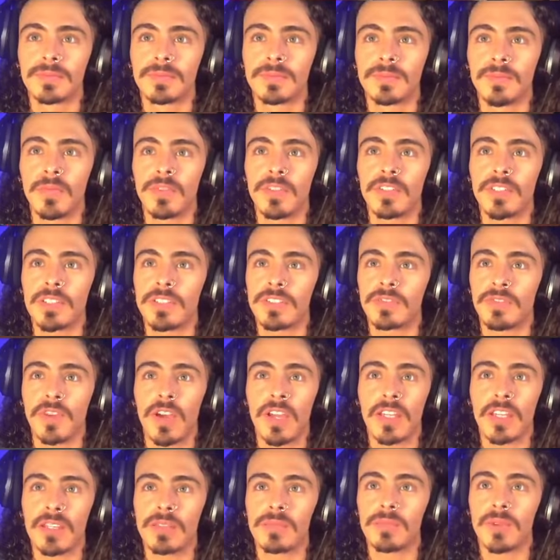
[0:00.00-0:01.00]
We just
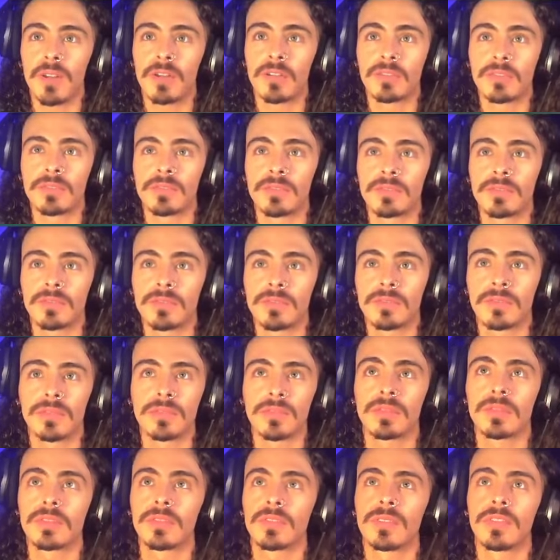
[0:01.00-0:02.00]
fighting, bro.
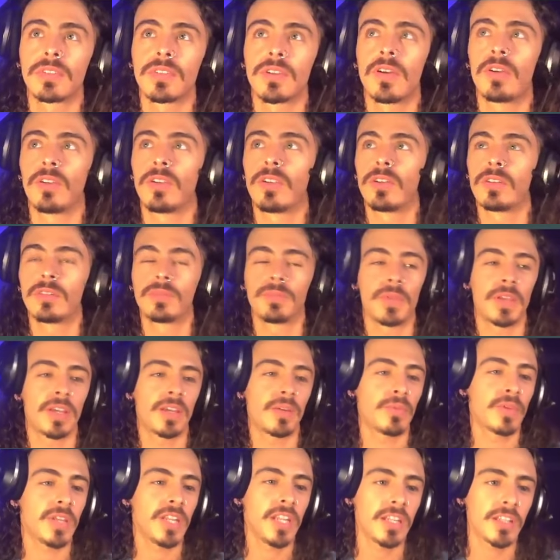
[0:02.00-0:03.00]
Hold on, man.
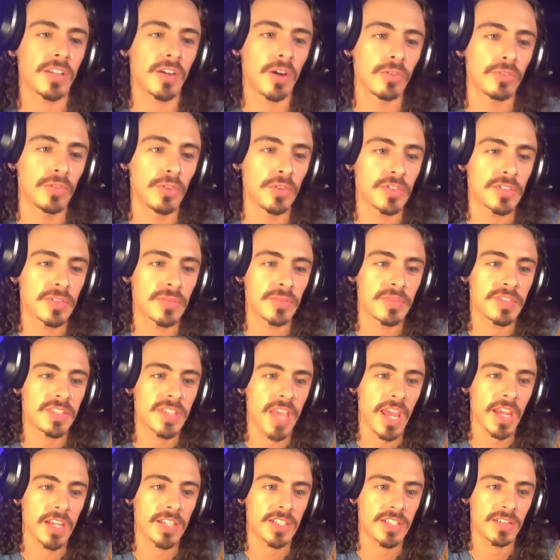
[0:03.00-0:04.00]
We need to go do some
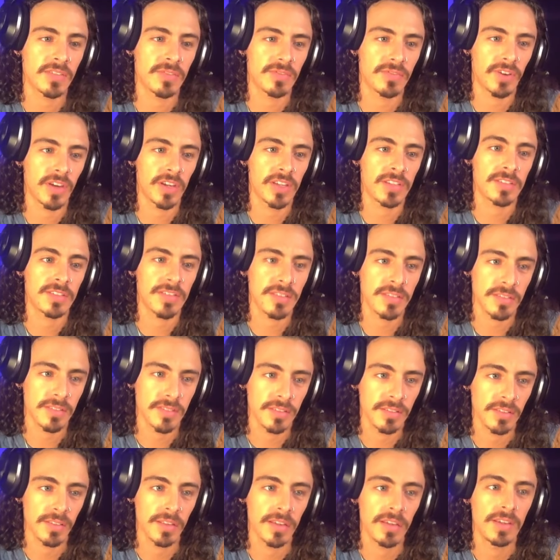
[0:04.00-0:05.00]
sanctioned fights.
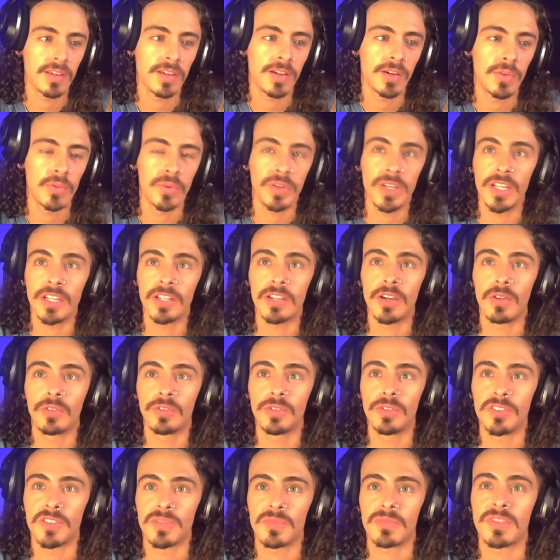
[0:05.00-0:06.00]
We need to go
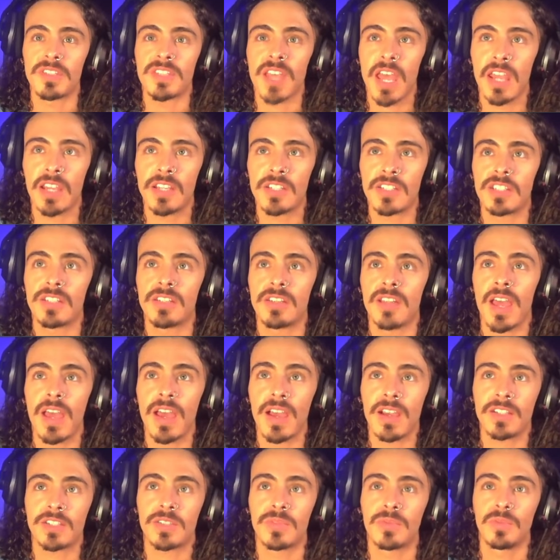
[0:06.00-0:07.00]
do some sanctioned
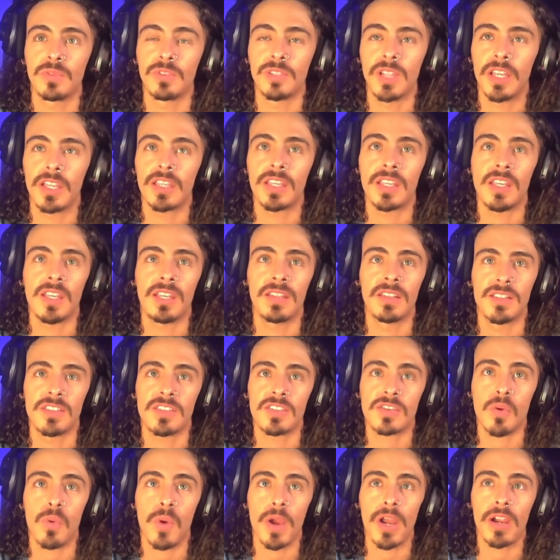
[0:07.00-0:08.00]
actual, like, in the
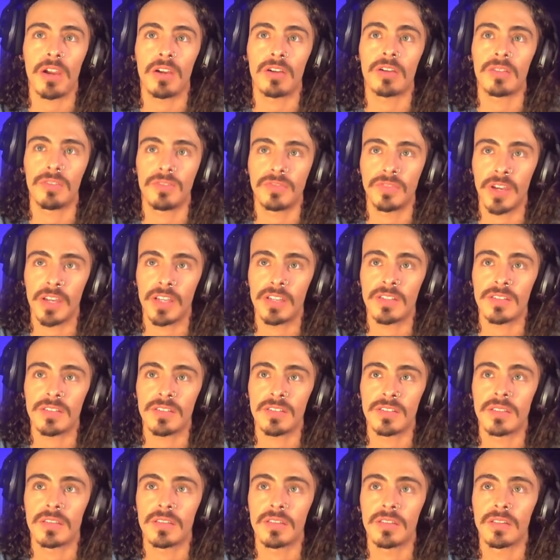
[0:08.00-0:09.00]
square fights.
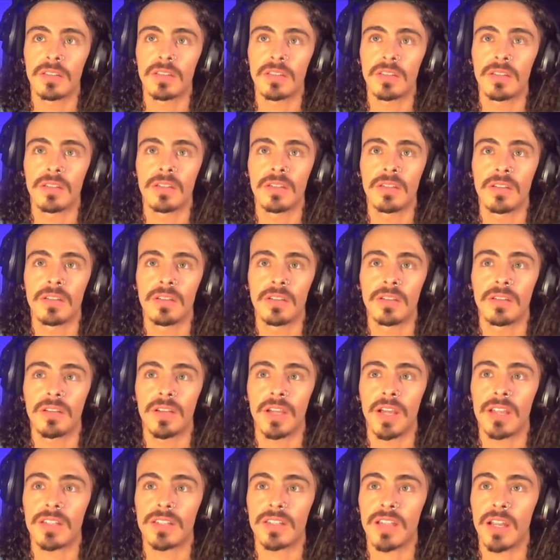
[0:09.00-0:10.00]
Alright,
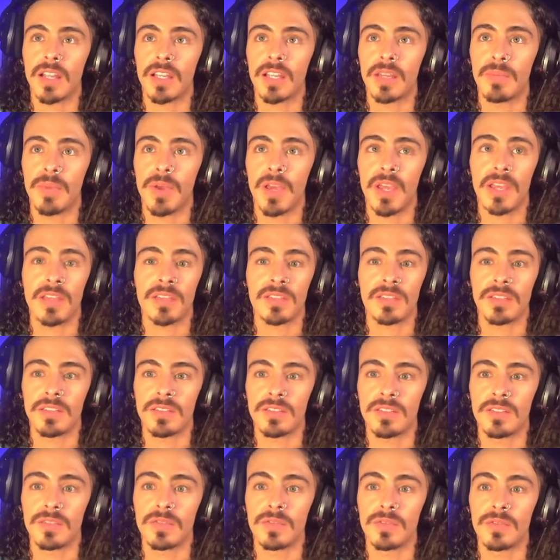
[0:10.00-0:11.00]
I just gotta get past these
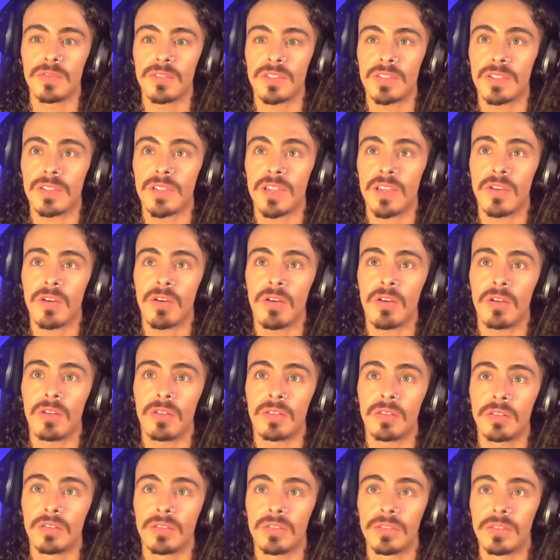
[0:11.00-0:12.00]
dudes, because they
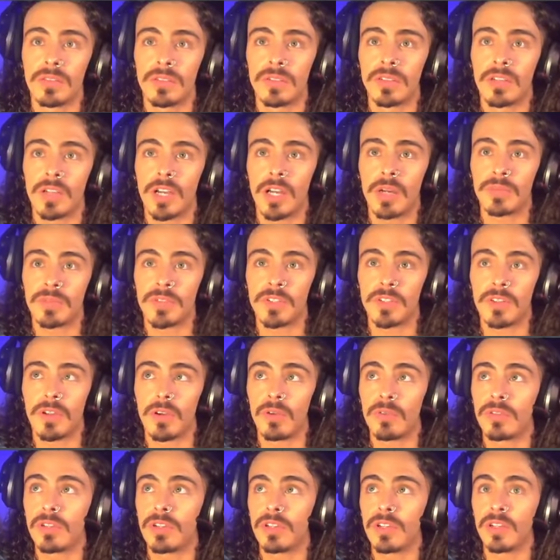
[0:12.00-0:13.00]
all up to
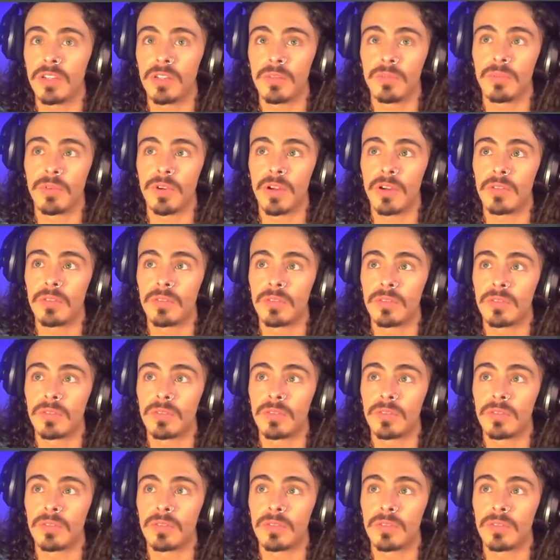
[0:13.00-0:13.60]
no good, bro.